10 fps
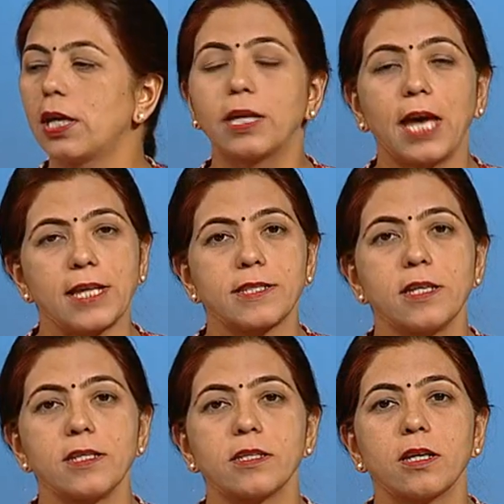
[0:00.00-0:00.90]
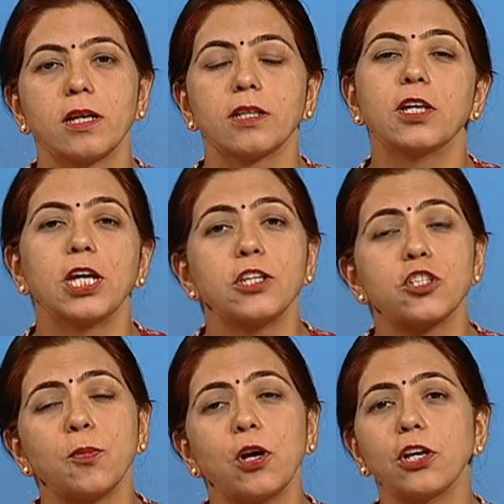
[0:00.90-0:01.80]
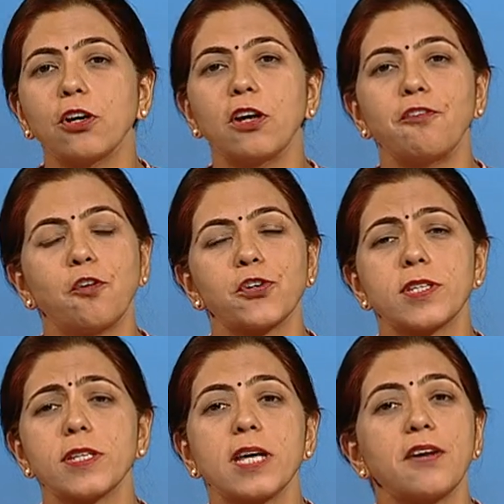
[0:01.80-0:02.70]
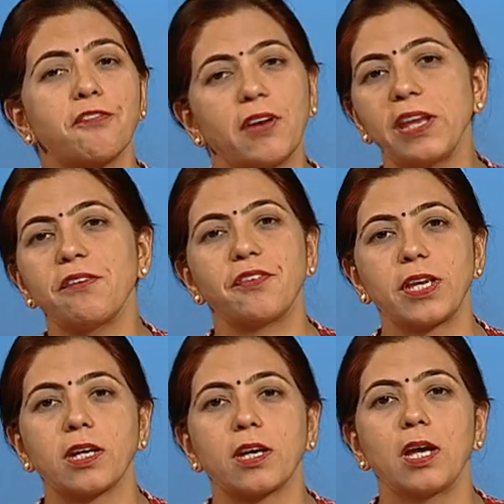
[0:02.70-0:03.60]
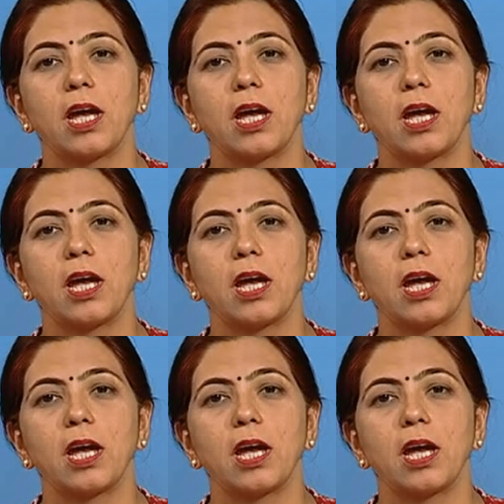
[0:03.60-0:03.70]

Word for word: Gases, the intermolecular forces are very weak